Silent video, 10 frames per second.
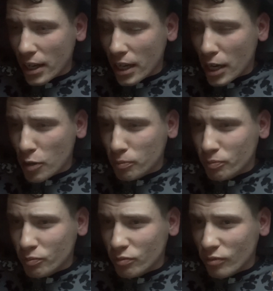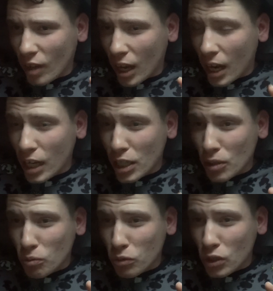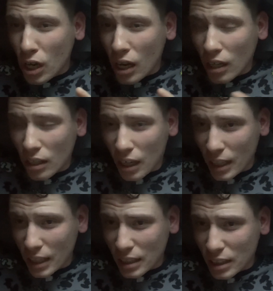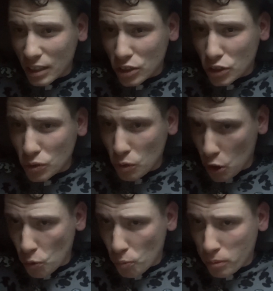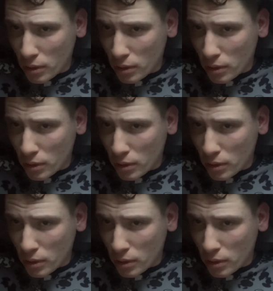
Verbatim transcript: um I would like to hope